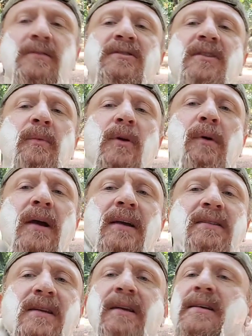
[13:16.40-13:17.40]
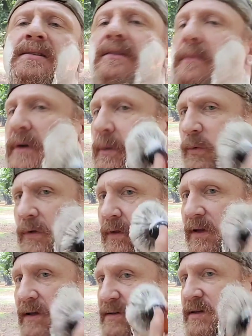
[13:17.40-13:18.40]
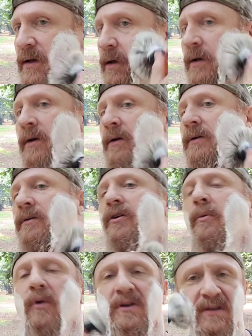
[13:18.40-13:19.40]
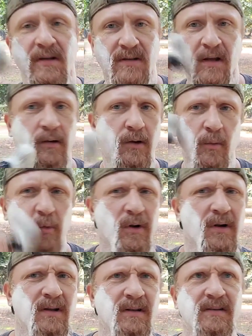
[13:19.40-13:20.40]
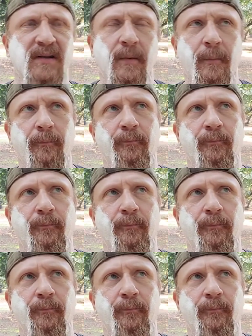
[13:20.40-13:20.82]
some of the ways that he's coming up with these coumarin scents. And coumarin is